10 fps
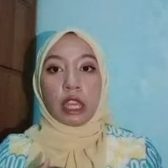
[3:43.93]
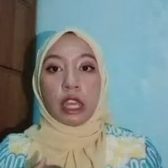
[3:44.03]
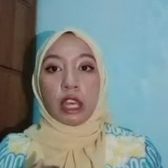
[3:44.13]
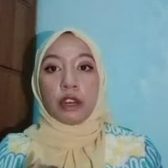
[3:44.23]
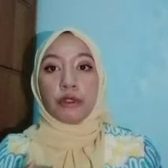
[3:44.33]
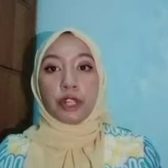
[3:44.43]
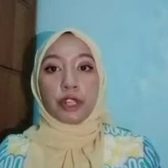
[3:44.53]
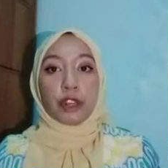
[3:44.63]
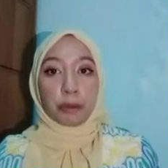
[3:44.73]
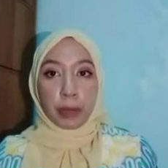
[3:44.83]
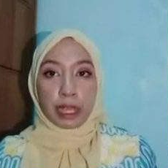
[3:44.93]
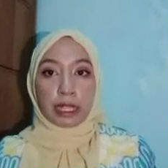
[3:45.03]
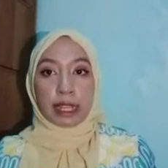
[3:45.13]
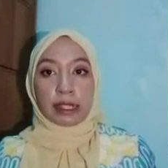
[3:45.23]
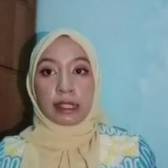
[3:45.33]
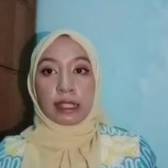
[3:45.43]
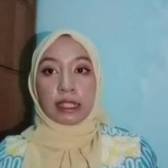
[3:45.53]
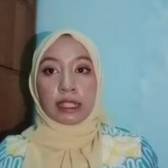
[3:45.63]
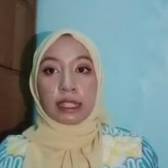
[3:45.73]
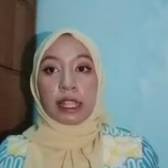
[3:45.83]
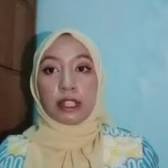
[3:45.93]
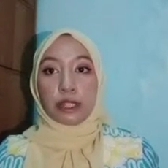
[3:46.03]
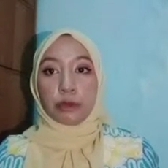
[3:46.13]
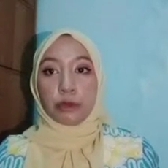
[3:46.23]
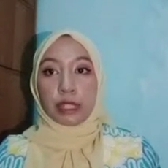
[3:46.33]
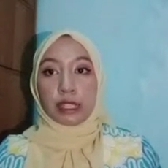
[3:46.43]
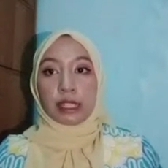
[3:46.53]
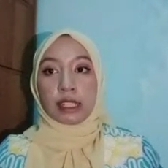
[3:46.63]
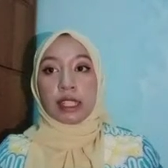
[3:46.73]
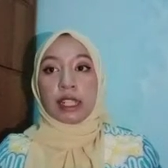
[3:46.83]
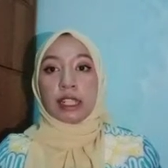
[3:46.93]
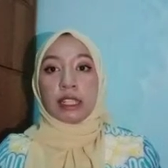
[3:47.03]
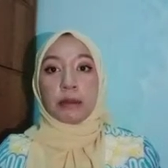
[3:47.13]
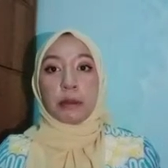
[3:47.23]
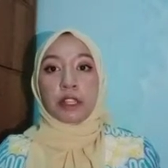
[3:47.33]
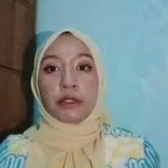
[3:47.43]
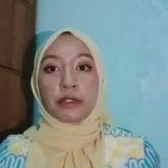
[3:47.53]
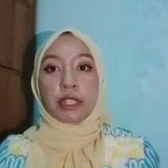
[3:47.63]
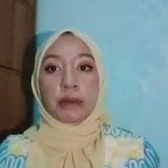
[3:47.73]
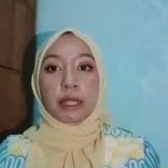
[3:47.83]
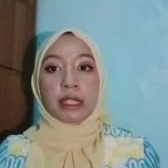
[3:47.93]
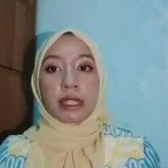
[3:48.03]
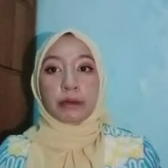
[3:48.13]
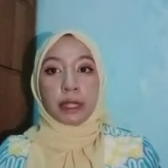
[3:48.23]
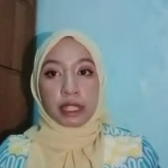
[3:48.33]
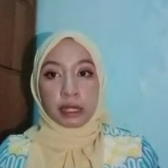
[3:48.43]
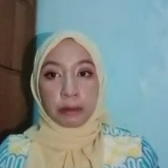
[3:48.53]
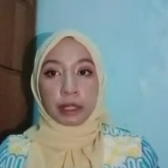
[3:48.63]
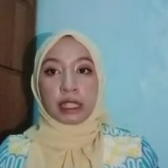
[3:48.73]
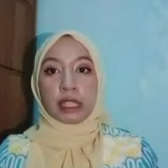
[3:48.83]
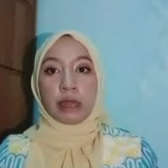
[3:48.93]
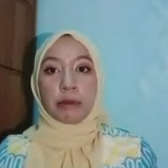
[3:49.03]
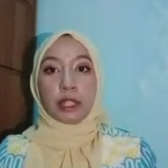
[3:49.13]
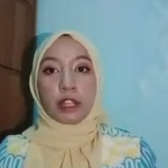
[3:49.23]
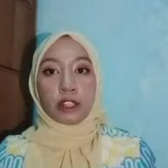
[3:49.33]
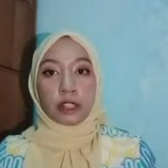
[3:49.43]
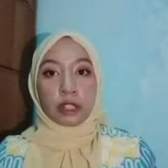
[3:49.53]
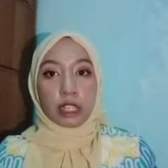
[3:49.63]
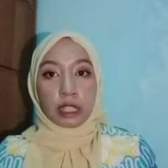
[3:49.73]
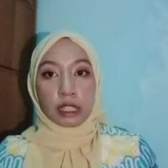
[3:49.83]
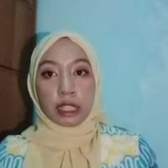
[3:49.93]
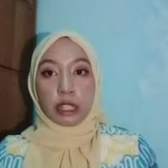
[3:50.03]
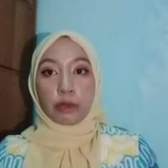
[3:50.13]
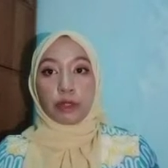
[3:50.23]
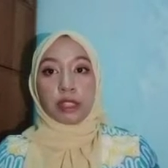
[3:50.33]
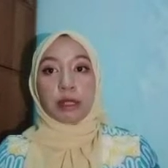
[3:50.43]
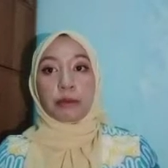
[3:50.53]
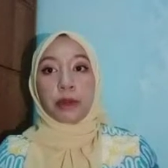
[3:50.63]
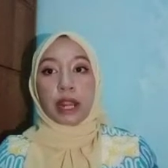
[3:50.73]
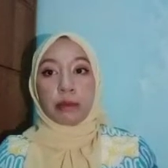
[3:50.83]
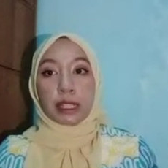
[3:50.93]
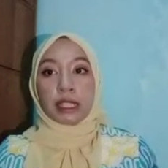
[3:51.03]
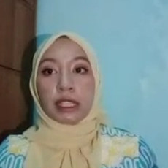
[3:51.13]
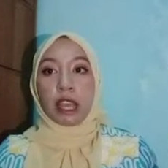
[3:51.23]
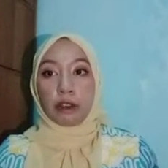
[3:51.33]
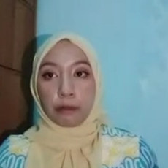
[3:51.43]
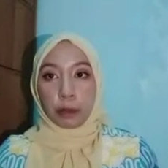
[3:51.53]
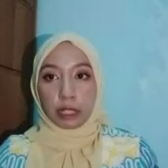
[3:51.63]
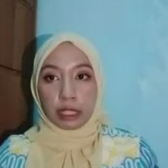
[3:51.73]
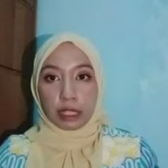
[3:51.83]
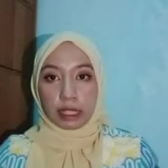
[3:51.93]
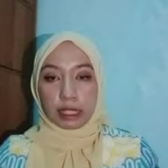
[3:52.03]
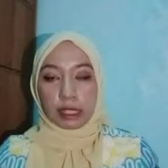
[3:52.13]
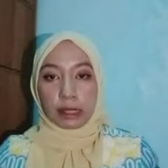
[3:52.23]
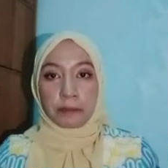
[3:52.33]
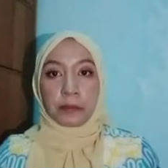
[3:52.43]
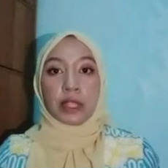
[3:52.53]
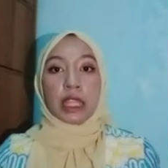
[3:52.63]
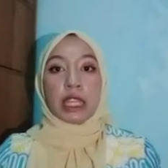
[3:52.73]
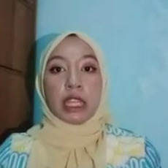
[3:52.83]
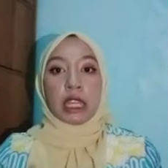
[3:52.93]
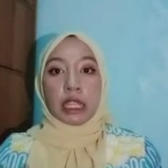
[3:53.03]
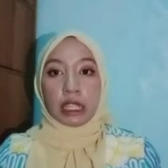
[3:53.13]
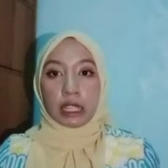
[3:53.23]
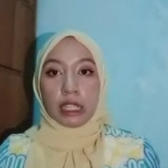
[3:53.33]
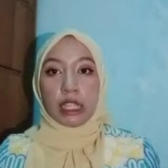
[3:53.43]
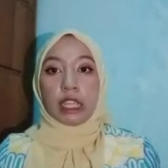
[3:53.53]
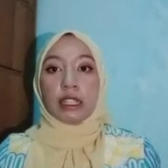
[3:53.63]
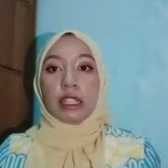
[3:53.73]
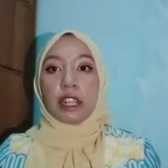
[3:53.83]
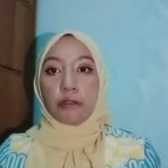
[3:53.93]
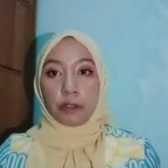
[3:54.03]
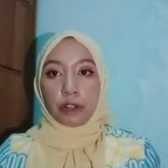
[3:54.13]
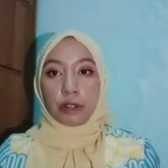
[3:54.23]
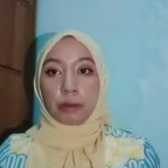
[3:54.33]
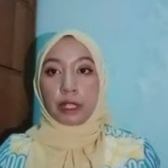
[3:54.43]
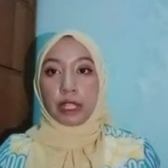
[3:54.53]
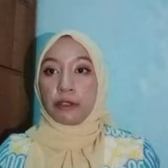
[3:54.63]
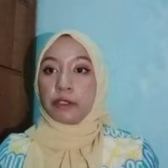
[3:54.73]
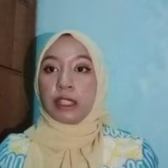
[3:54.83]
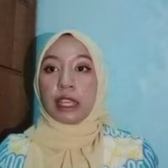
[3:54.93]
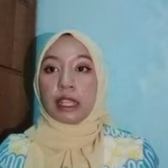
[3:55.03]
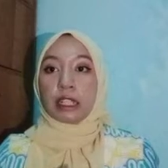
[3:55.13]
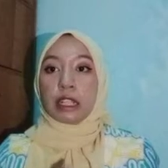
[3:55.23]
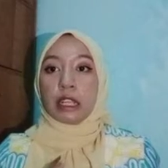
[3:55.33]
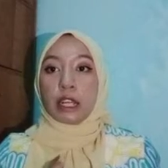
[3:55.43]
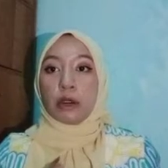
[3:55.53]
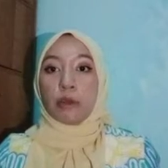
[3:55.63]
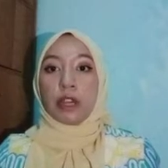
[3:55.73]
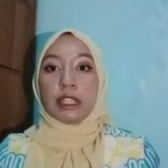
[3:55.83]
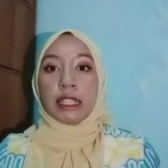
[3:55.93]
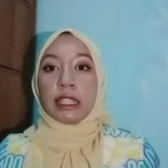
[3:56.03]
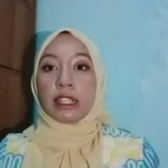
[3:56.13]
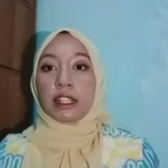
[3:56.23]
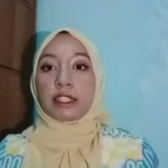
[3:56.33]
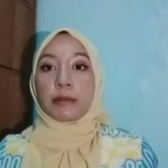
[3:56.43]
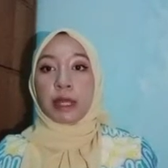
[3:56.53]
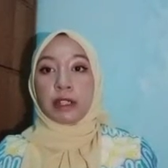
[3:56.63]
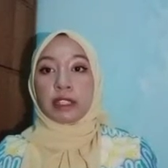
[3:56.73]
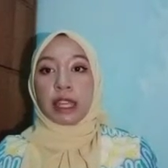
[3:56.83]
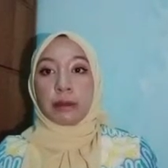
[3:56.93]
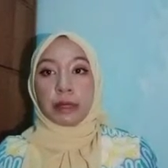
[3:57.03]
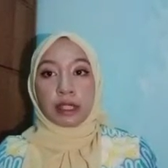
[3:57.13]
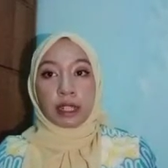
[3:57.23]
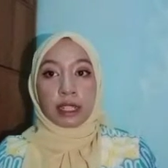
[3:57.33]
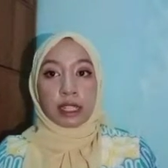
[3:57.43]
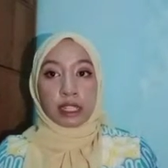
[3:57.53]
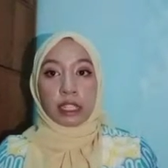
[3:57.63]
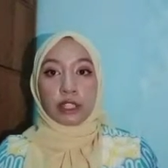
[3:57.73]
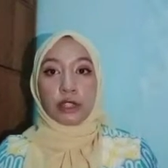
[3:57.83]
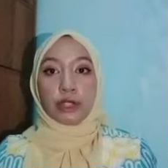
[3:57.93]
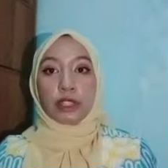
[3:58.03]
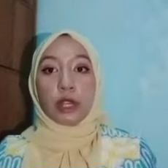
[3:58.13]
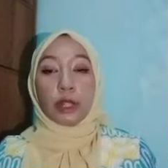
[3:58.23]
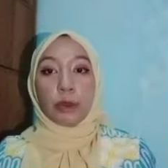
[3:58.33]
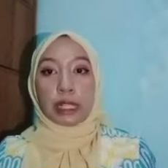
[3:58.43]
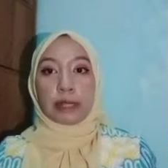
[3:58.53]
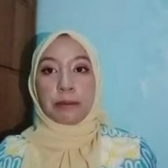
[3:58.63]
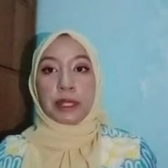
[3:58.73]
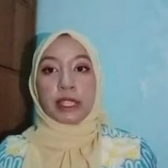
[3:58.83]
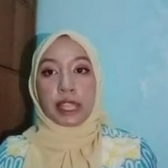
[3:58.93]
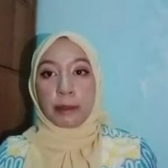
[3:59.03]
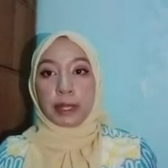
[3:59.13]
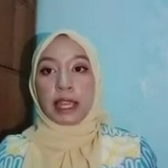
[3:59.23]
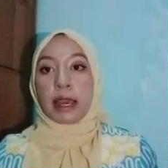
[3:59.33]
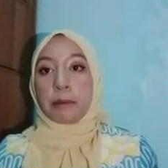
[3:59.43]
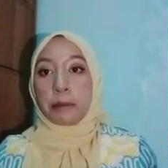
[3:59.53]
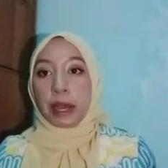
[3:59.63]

For Corbett, as the classicist, the most fundamental principle shaping all strategy was the primacy of politics. He, therefore, believed that what he called maritime strategy should always be shaped by the